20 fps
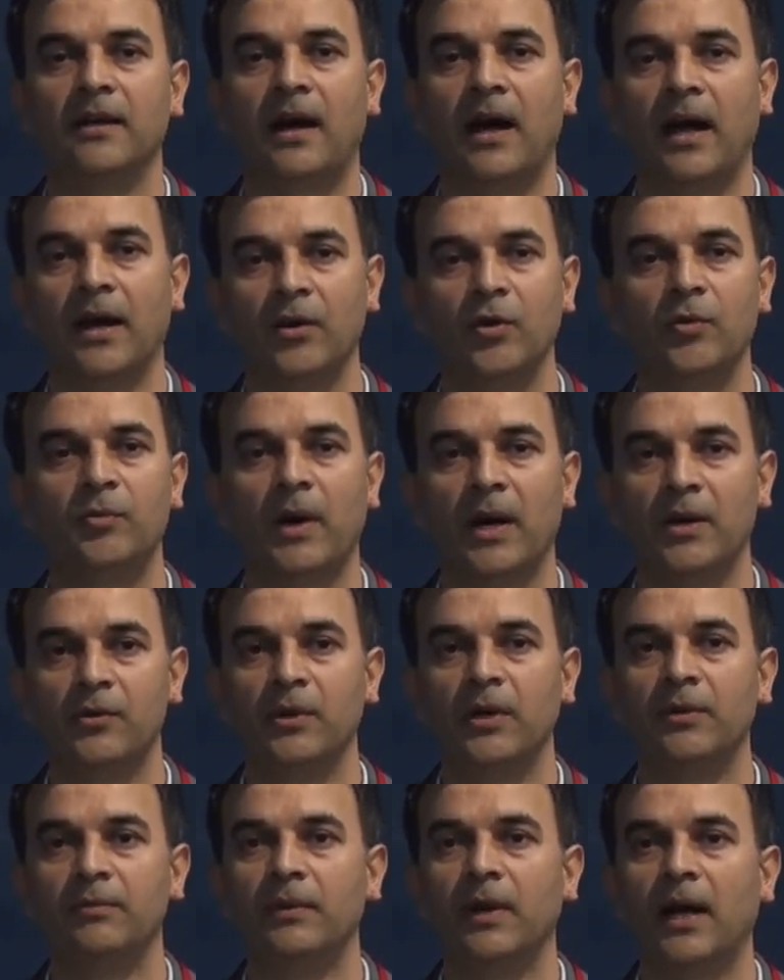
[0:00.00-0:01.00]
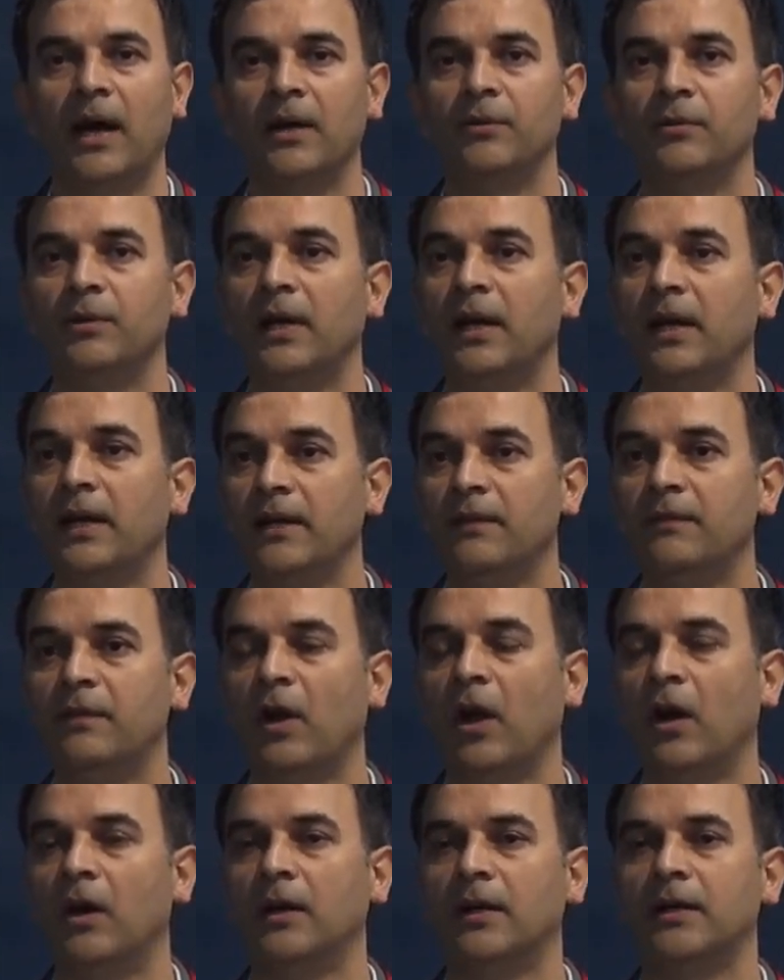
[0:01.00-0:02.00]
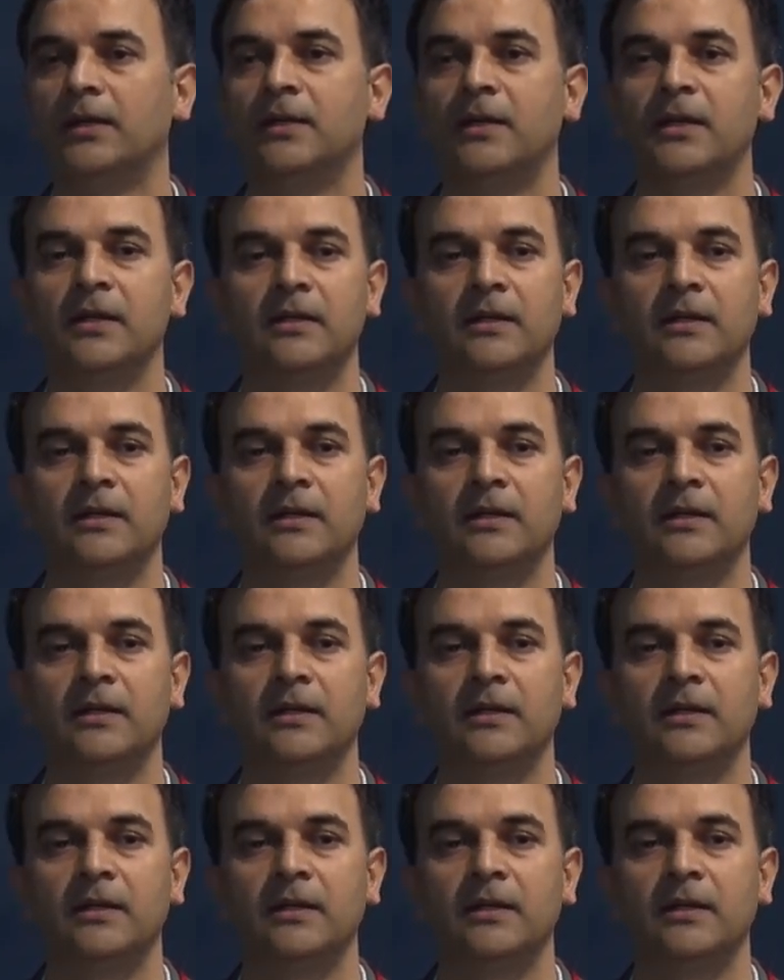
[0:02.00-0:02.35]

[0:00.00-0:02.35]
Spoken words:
"I hope I will live longer.